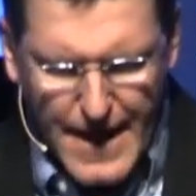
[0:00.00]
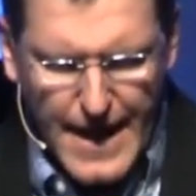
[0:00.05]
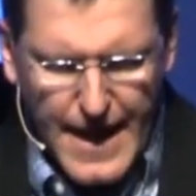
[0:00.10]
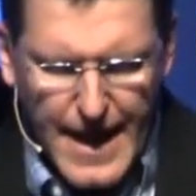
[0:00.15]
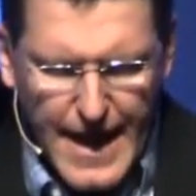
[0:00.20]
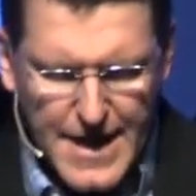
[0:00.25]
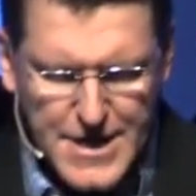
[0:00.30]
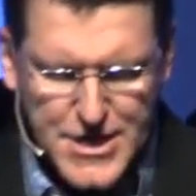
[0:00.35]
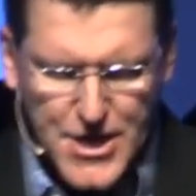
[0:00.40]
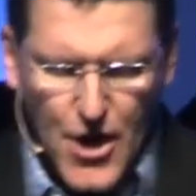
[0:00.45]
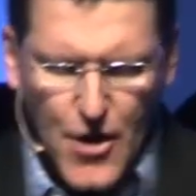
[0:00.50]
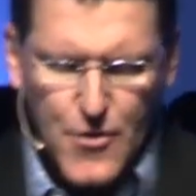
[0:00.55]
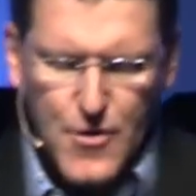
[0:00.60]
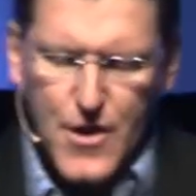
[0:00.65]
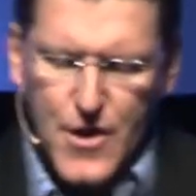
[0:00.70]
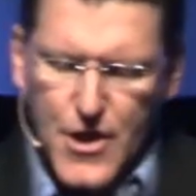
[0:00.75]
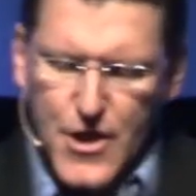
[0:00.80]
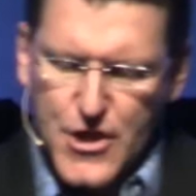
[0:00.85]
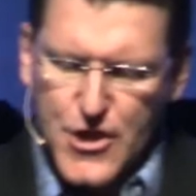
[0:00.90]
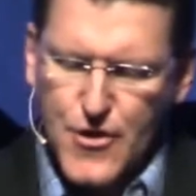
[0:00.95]
And so
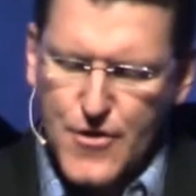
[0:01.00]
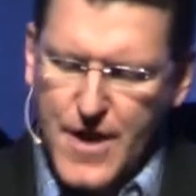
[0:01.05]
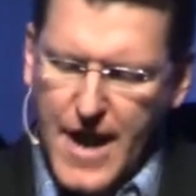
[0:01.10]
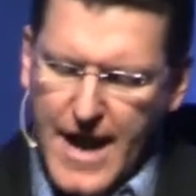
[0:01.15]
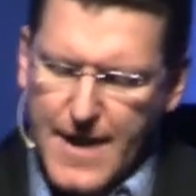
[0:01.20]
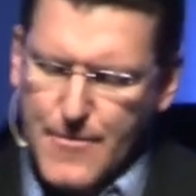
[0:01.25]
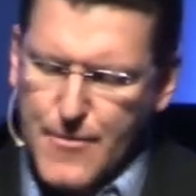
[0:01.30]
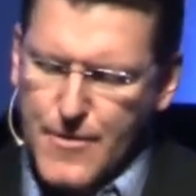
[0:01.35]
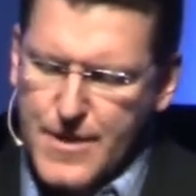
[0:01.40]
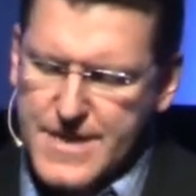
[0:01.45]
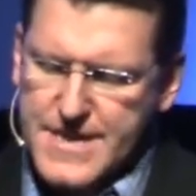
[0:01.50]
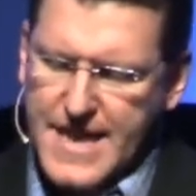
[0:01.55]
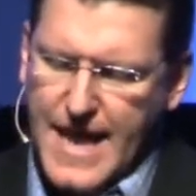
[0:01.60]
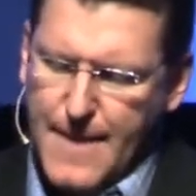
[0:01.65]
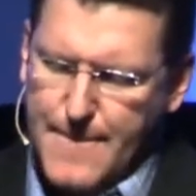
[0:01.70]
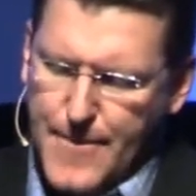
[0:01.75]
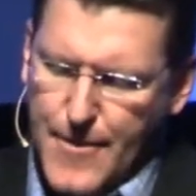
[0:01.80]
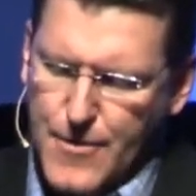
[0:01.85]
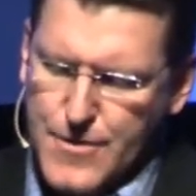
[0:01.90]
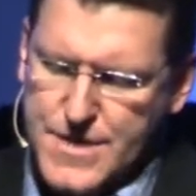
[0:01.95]
your neighbor is
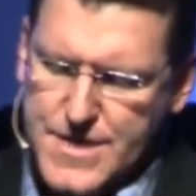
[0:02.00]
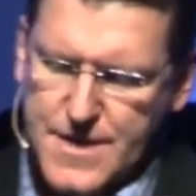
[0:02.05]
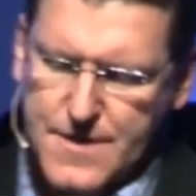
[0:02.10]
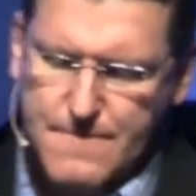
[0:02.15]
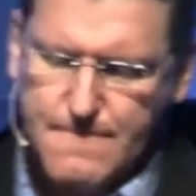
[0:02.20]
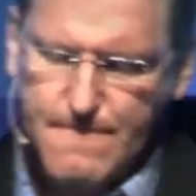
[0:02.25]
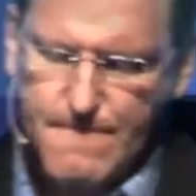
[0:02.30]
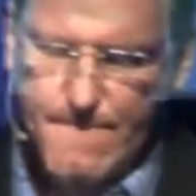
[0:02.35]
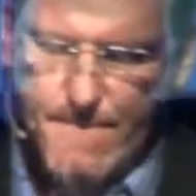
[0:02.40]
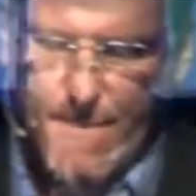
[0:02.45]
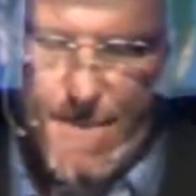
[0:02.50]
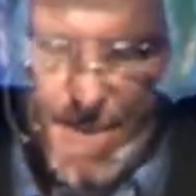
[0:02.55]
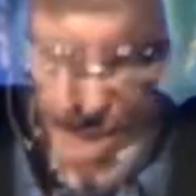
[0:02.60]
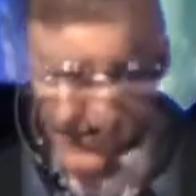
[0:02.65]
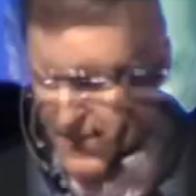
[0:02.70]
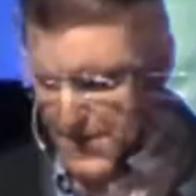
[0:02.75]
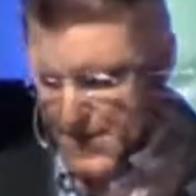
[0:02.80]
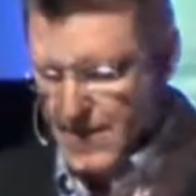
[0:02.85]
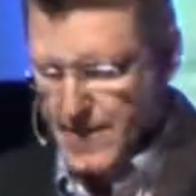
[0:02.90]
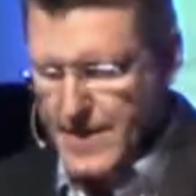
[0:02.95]
that person
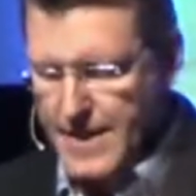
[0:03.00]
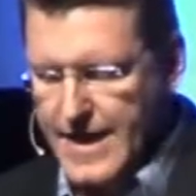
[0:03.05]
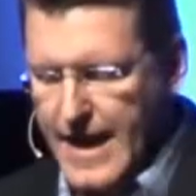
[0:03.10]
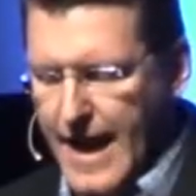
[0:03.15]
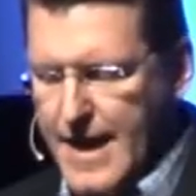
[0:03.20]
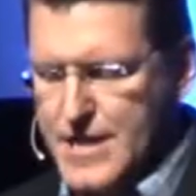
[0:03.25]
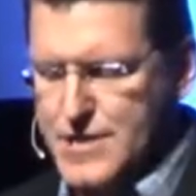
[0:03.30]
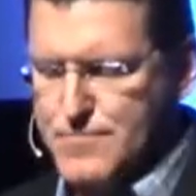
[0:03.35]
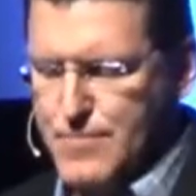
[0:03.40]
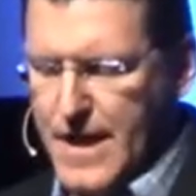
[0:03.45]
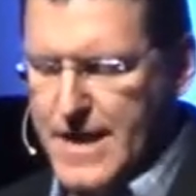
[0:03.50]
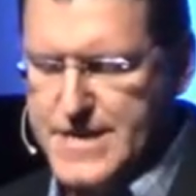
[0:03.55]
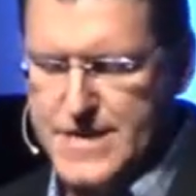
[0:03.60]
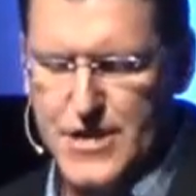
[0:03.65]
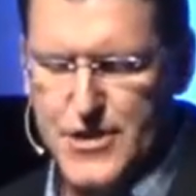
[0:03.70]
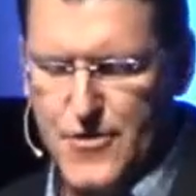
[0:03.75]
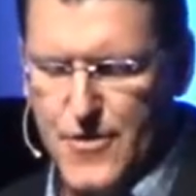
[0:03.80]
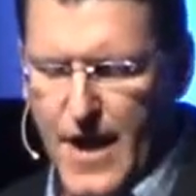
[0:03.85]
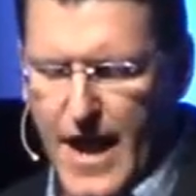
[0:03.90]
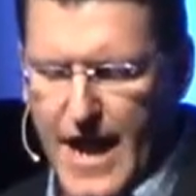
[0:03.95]
that God has placed in
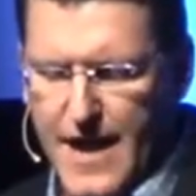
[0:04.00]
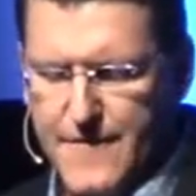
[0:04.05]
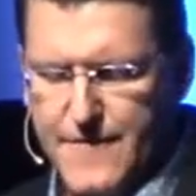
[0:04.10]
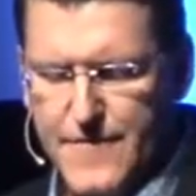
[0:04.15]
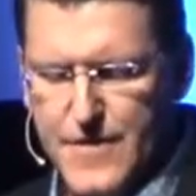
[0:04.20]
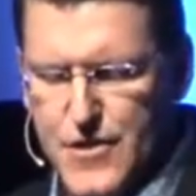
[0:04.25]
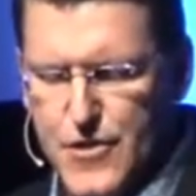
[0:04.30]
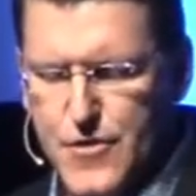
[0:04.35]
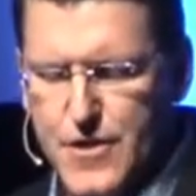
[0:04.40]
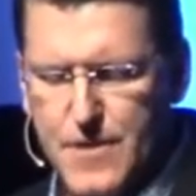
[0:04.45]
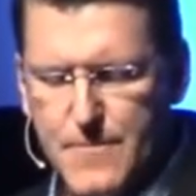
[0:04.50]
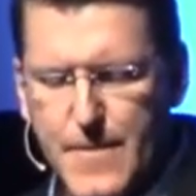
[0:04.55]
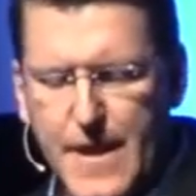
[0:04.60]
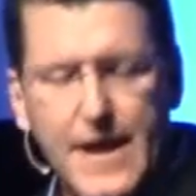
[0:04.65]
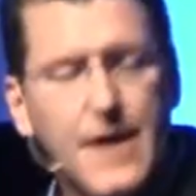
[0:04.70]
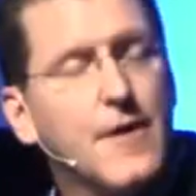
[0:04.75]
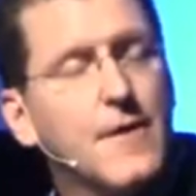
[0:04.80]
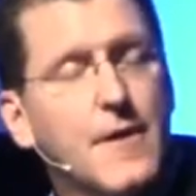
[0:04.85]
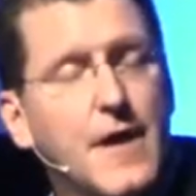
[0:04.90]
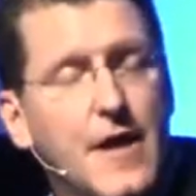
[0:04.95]
your life that you can
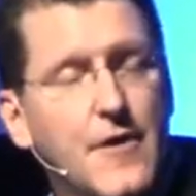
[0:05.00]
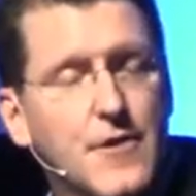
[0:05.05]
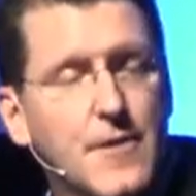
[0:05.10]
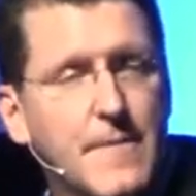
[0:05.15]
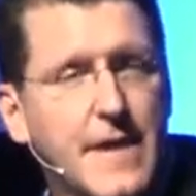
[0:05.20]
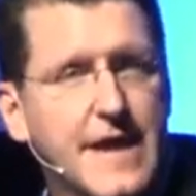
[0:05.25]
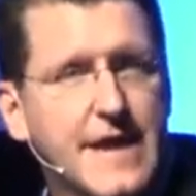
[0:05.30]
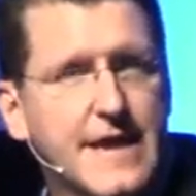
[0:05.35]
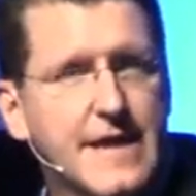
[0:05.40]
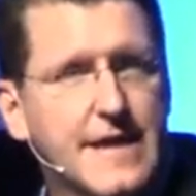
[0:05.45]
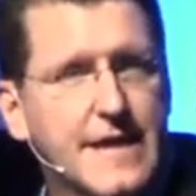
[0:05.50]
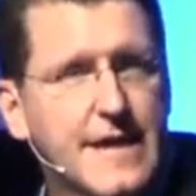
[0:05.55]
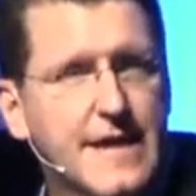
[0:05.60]
be able to make